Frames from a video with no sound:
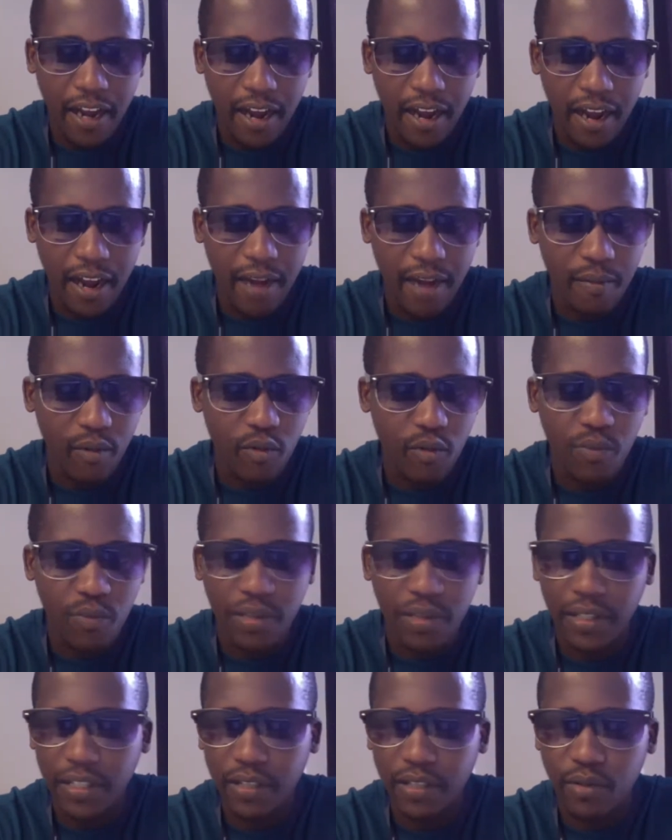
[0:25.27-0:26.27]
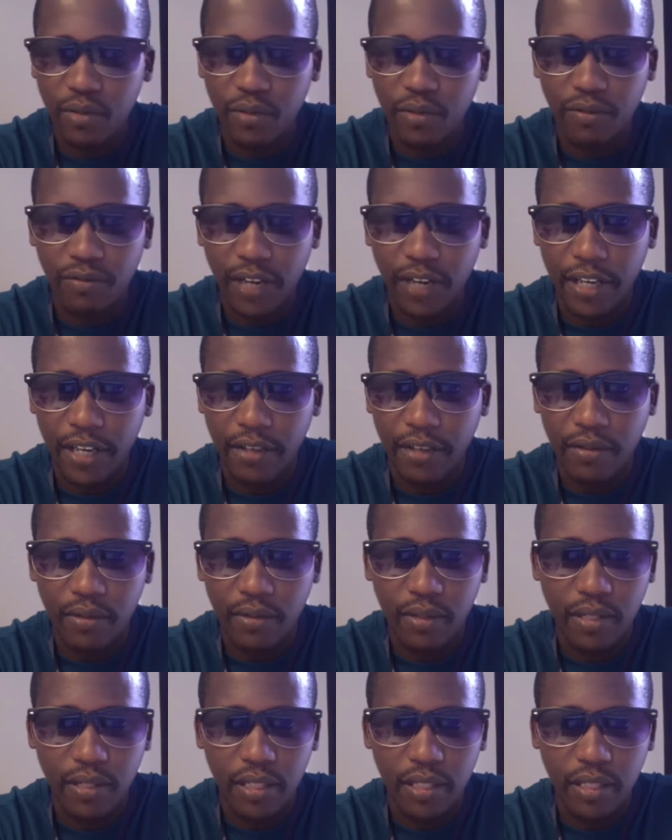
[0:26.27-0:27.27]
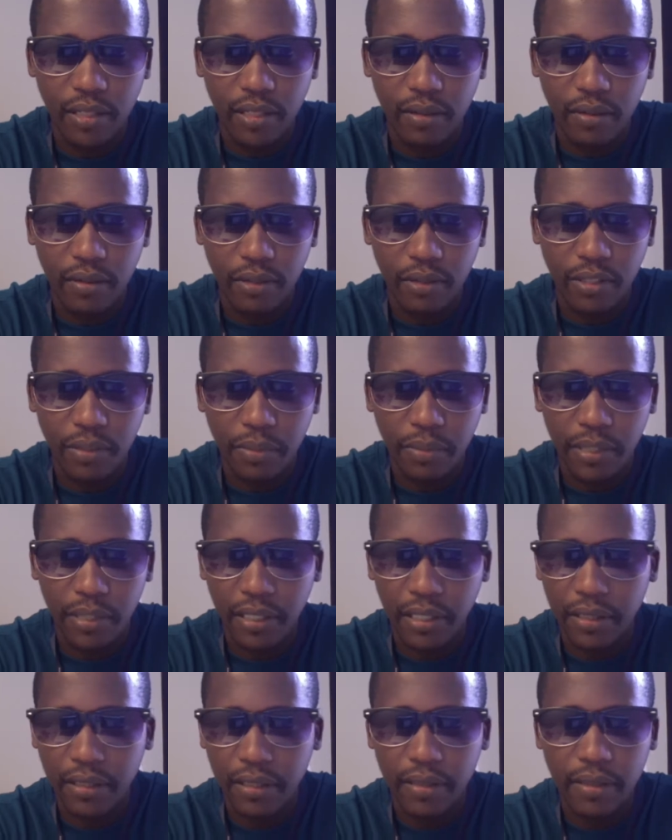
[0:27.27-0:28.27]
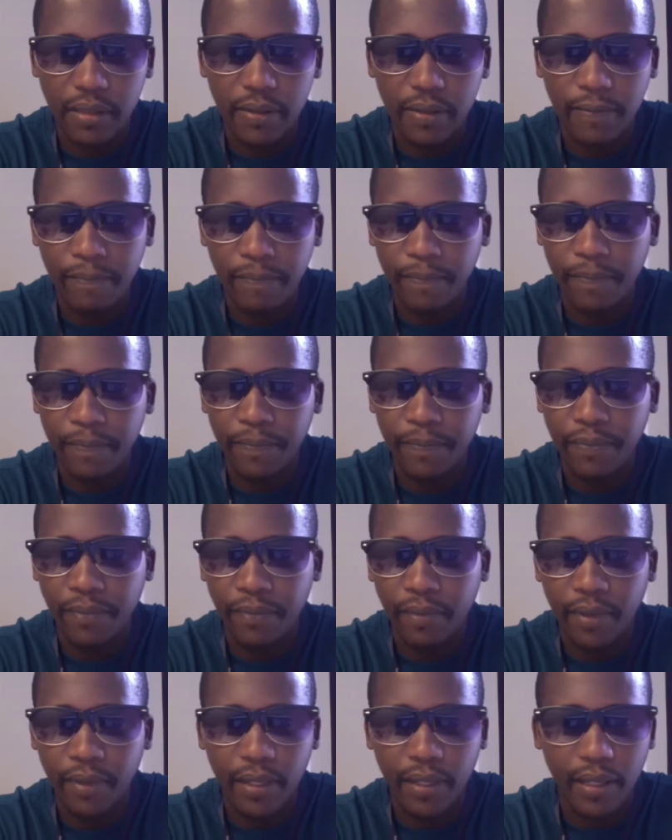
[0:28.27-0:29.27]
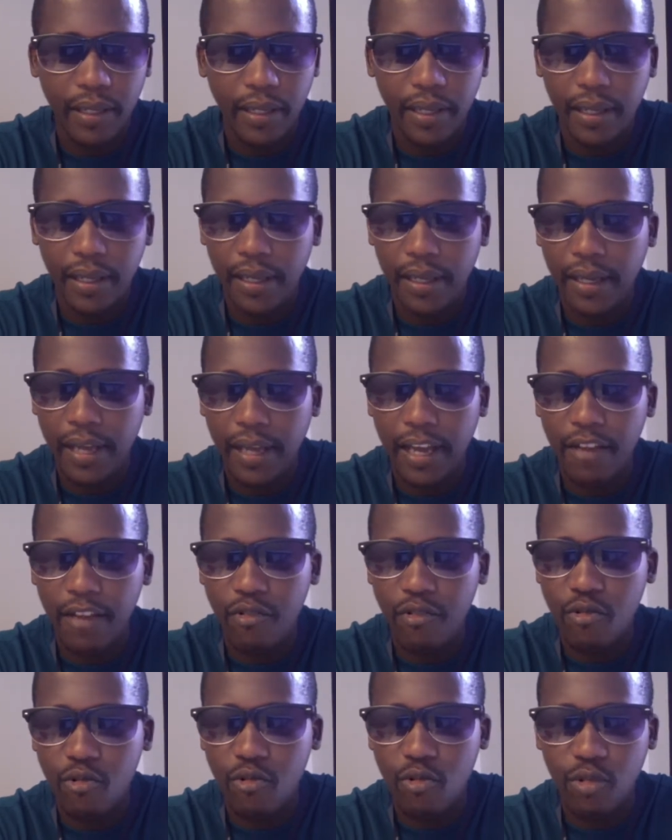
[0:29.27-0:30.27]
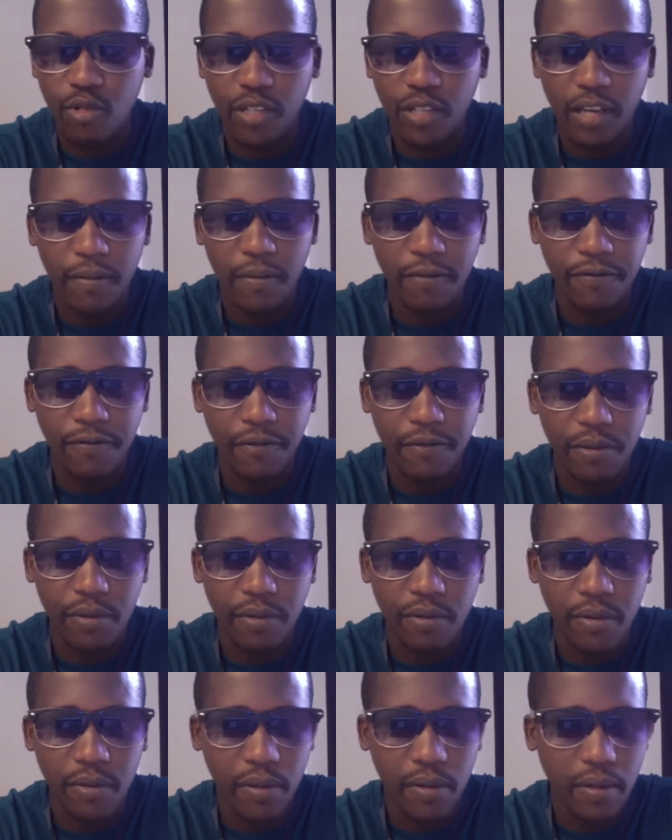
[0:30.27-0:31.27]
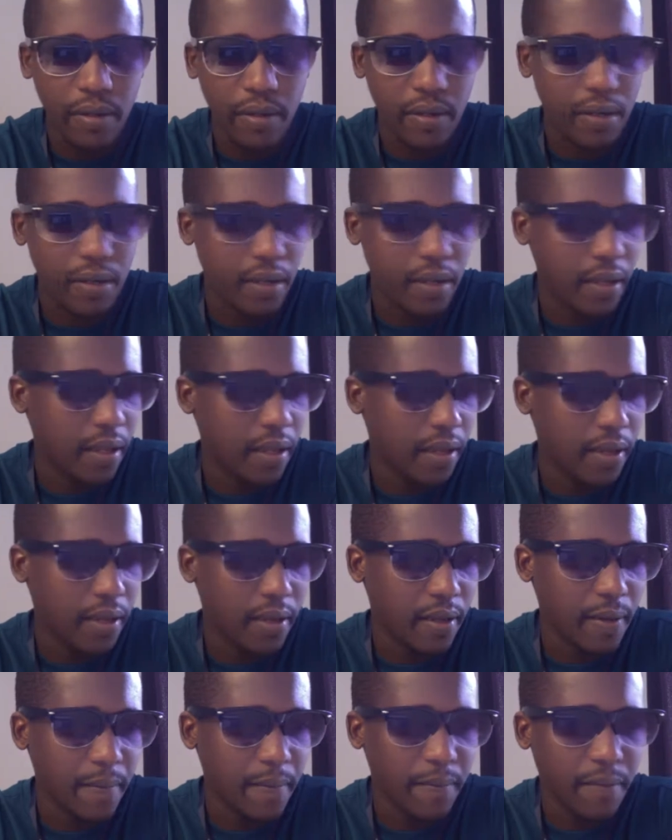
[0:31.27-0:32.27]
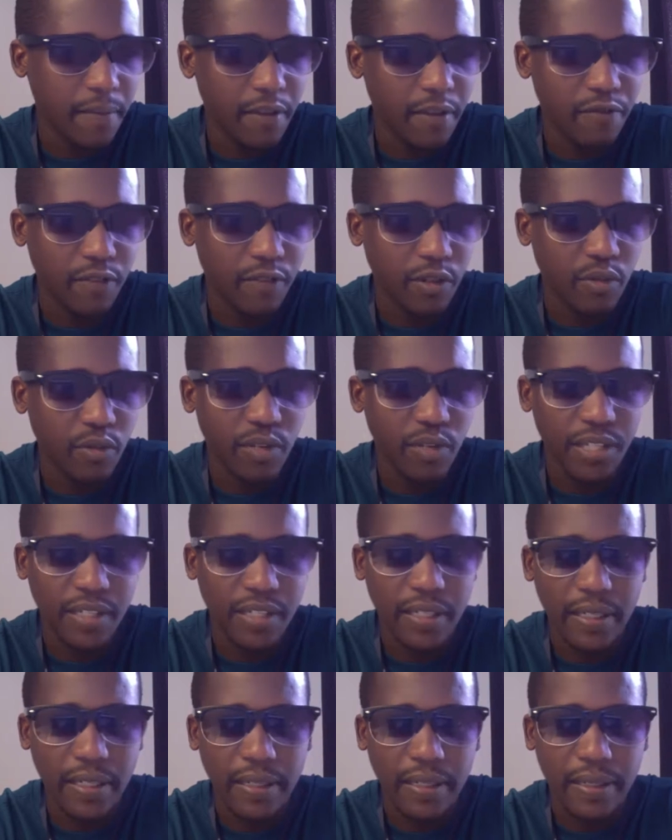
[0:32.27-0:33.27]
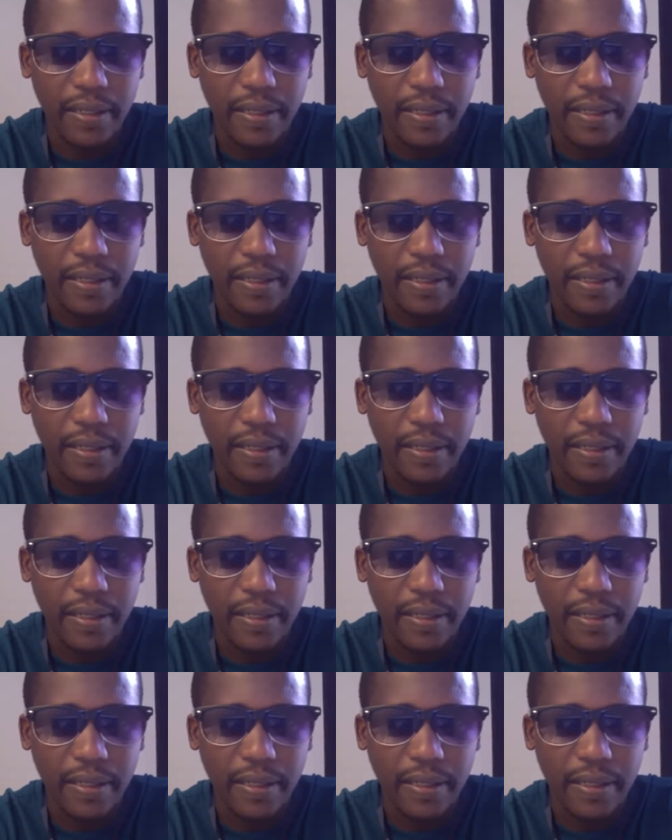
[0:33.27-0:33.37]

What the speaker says: hoping this will find you still in good spirits. I know some of you have requested